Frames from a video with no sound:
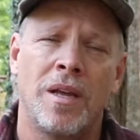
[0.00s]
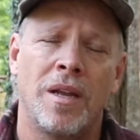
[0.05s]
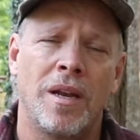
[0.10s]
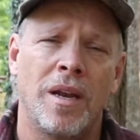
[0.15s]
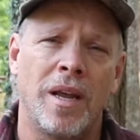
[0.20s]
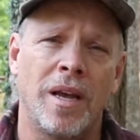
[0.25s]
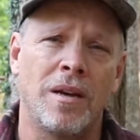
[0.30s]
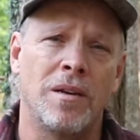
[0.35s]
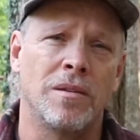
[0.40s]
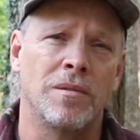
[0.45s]

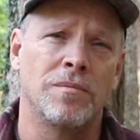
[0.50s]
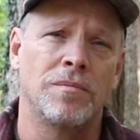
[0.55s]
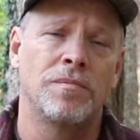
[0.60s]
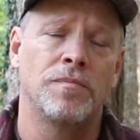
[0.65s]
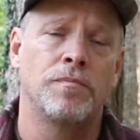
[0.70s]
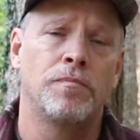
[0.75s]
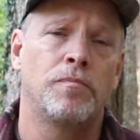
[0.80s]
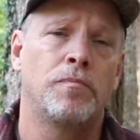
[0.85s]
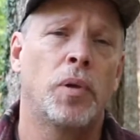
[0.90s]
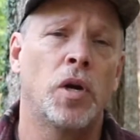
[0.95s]
Now,
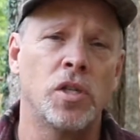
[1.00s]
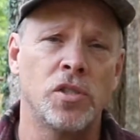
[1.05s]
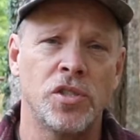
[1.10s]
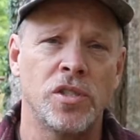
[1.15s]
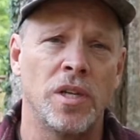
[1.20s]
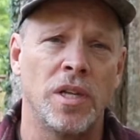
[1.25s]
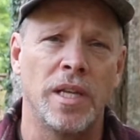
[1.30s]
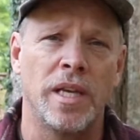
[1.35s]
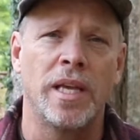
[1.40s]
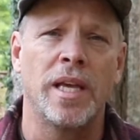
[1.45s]

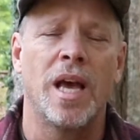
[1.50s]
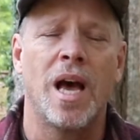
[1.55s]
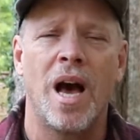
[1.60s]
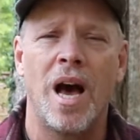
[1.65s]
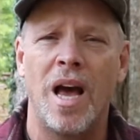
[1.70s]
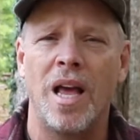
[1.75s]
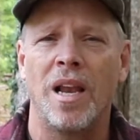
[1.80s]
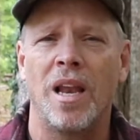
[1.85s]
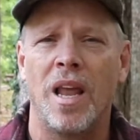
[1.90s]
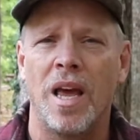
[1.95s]
personally,
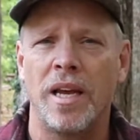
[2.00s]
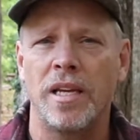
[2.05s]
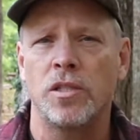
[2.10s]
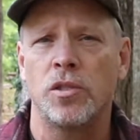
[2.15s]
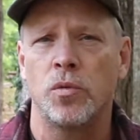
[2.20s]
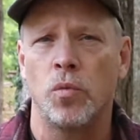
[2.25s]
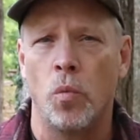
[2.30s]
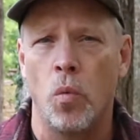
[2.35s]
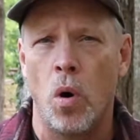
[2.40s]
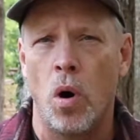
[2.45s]
I like
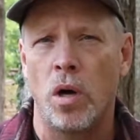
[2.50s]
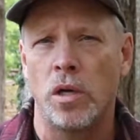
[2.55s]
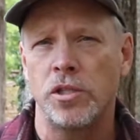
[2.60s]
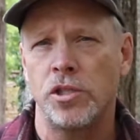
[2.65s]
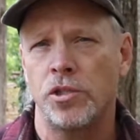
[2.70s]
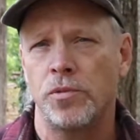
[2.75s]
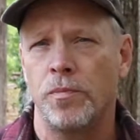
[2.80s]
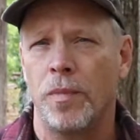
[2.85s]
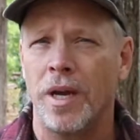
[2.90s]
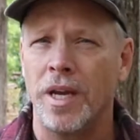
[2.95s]
to
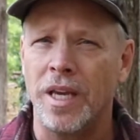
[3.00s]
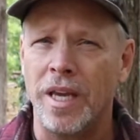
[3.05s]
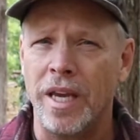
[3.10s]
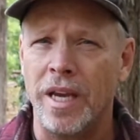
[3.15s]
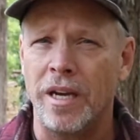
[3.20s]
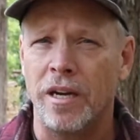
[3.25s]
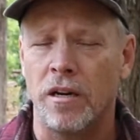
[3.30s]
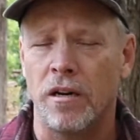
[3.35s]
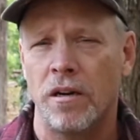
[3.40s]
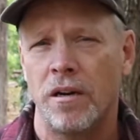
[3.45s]
wash my
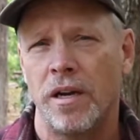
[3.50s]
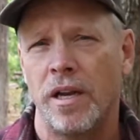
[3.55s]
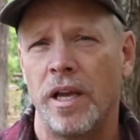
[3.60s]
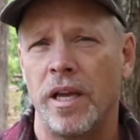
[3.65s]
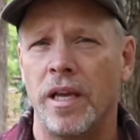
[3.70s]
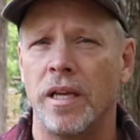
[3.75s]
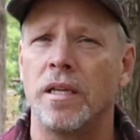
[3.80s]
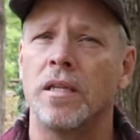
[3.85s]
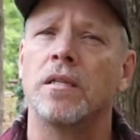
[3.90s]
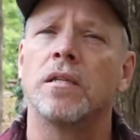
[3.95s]
gear
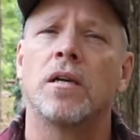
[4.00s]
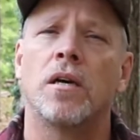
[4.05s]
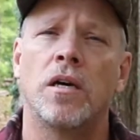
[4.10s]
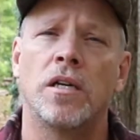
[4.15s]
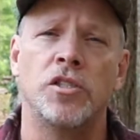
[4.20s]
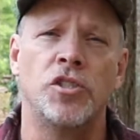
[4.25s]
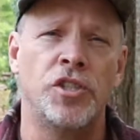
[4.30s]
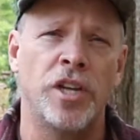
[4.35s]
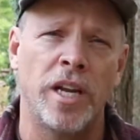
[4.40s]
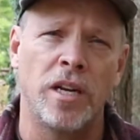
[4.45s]
in
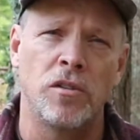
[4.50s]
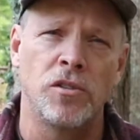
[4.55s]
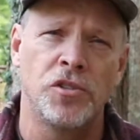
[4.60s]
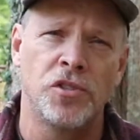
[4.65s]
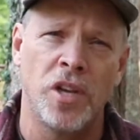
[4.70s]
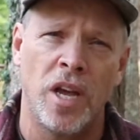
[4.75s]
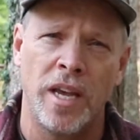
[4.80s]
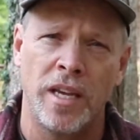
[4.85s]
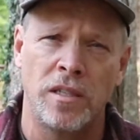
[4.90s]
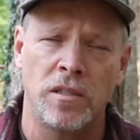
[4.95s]
a gentle
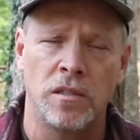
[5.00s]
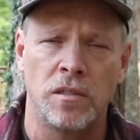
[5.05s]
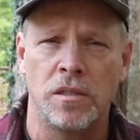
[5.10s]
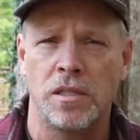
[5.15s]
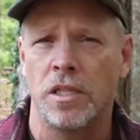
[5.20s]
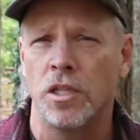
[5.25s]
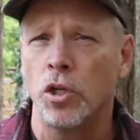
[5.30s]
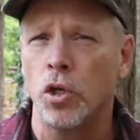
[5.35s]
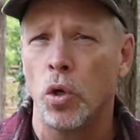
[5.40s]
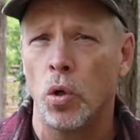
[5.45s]
cycle
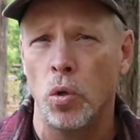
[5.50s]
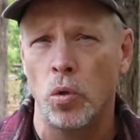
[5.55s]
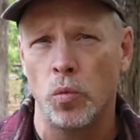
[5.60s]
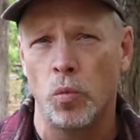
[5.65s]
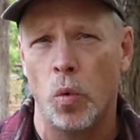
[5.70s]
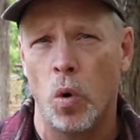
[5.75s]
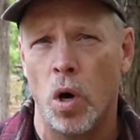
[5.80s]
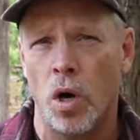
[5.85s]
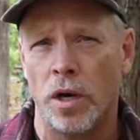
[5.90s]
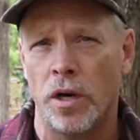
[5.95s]
in cold
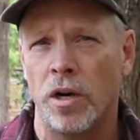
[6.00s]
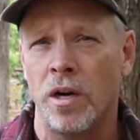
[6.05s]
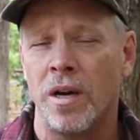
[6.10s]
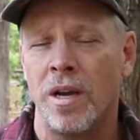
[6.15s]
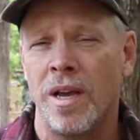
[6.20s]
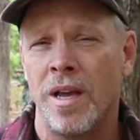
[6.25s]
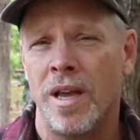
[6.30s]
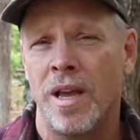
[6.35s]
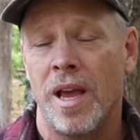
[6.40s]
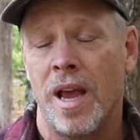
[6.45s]
water
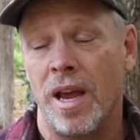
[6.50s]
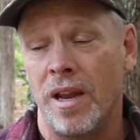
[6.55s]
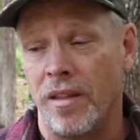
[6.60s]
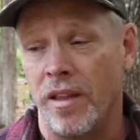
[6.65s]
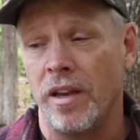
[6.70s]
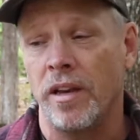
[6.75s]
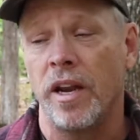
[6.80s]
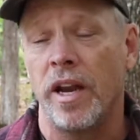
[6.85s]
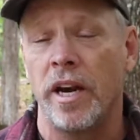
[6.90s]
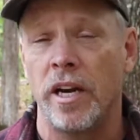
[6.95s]
and
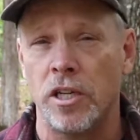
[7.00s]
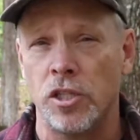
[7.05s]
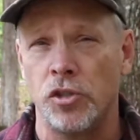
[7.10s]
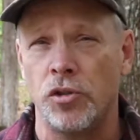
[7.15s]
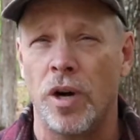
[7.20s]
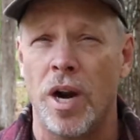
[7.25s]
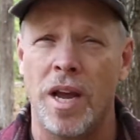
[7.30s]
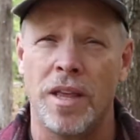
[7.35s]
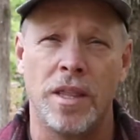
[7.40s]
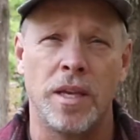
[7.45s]
then air
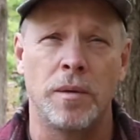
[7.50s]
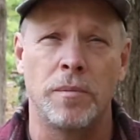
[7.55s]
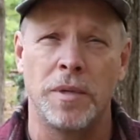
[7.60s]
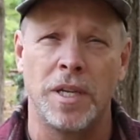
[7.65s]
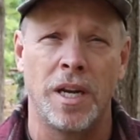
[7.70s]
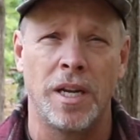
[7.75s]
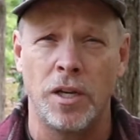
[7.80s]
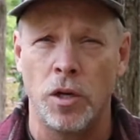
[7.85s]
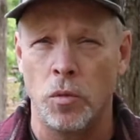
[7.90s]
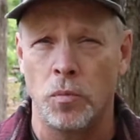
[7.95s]
dry them,
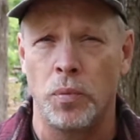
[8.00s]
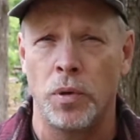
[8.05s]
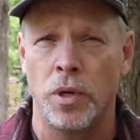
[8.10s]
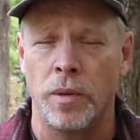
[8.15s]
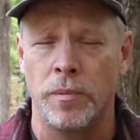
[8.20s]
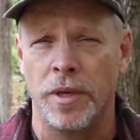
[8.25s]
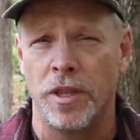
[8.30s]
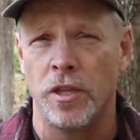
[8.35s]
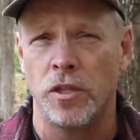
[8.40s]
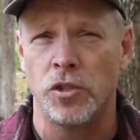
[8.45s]
and I don't put
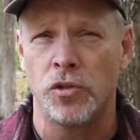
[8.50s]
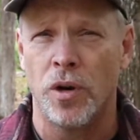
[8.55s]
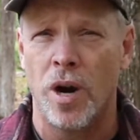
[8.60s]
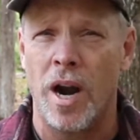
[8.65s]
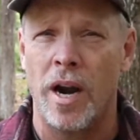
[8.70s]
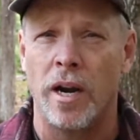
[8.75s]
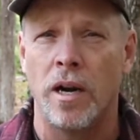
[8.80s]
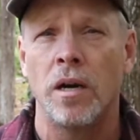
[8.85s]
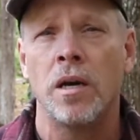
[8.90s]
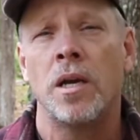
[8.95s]
them in the
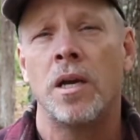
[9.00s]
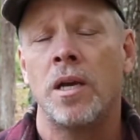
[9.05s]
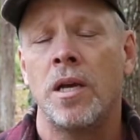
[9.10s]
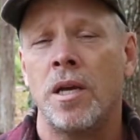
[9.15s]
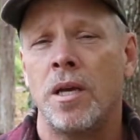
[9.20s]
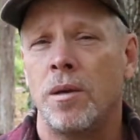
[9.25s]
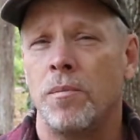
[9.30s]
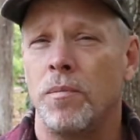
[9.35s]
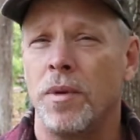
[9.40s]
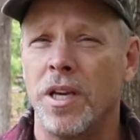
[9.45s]
dryer,
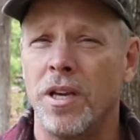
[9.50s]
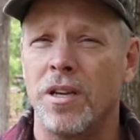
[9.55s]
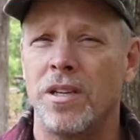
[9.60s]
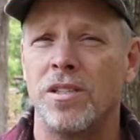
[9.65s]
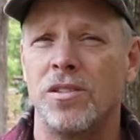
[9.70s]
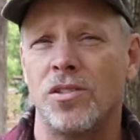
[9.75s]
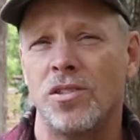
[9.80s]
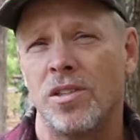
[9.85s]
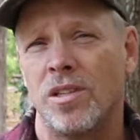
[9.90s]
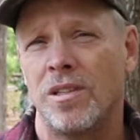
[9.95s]

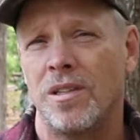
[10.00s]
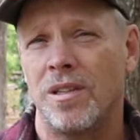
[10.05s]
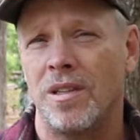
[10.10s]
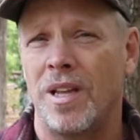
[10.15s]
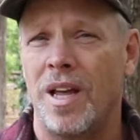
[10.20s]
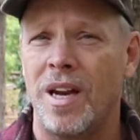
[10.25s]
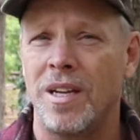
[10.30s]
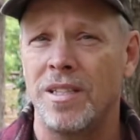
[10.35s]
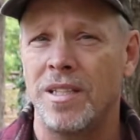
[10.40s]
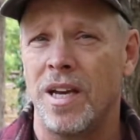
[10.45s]
because a
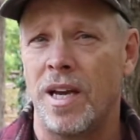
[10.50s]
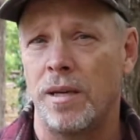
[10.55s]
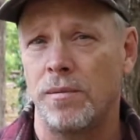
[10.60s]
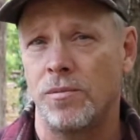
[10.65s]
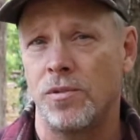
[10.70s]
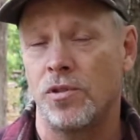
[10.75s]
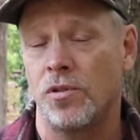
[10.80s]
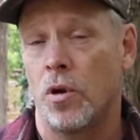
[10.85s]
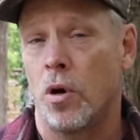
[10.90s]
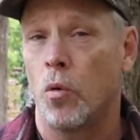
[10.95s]
lot of
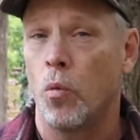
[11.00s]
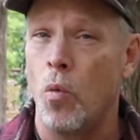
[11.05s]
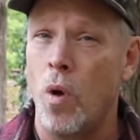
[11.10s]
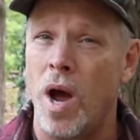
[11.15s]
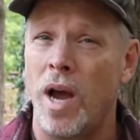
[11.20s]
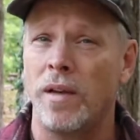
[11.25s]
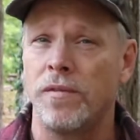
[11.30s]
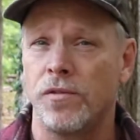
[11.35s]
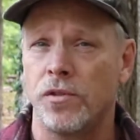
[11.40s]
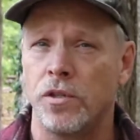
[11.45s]
times our
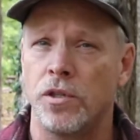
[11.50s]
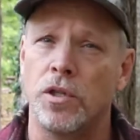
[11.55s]
wives are